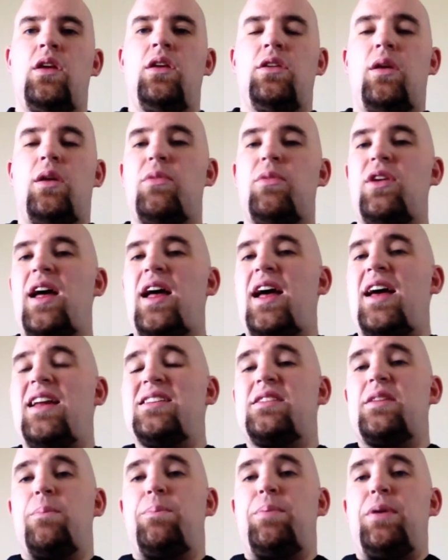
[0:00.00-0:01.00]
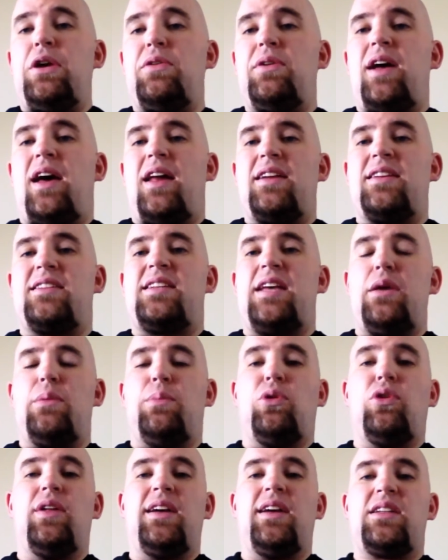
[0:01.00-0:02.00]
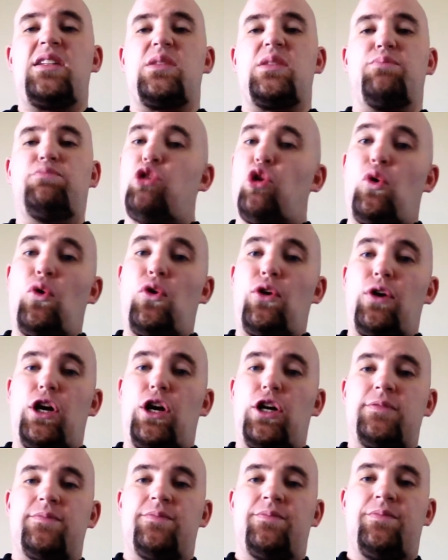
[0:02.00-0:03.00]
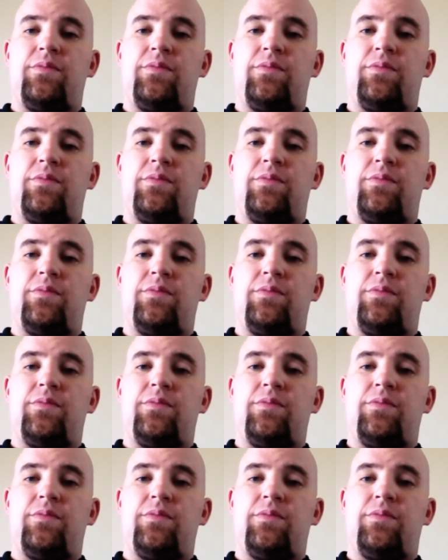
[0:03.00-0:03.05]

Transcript: Number 9 is the Periodic Table Explorer.